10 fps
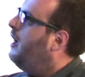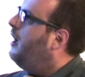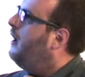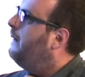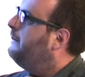
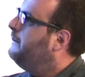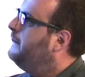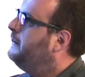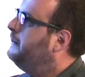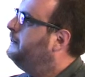
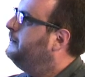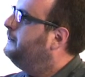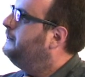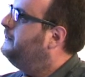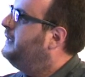
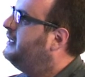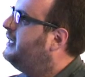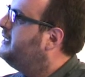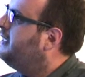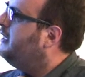The
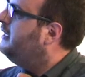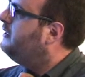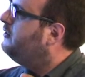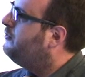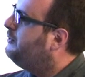textile
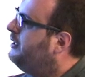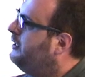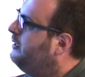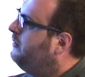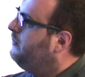
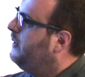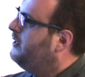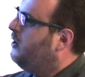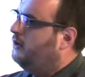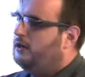industry
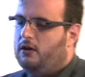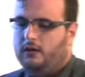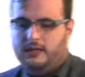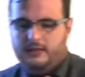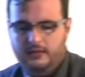went on and
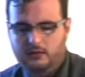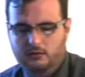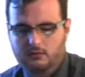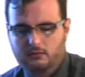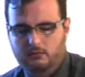on
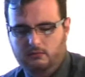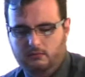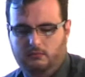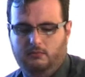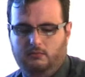until
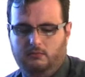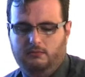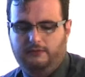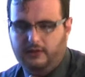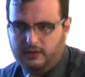
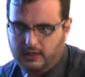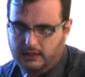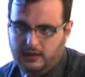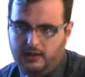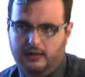first
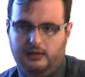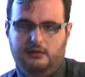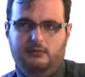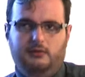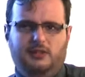
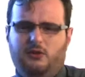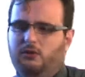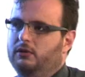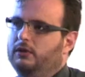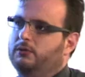textile
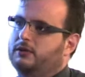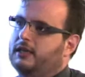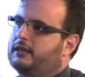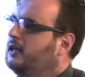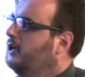
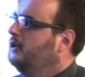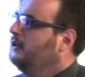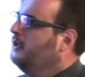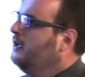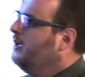textile
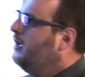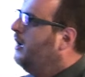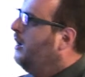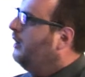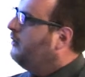
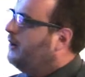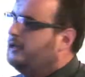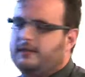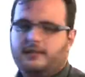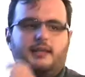
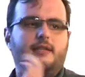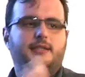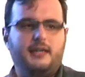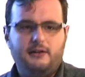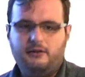crisis, and then
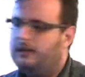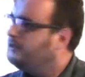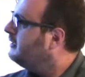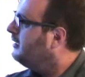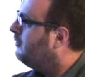second
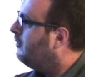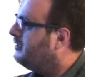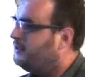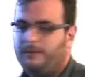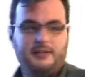textile
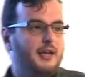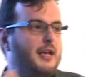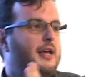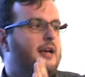crisis. But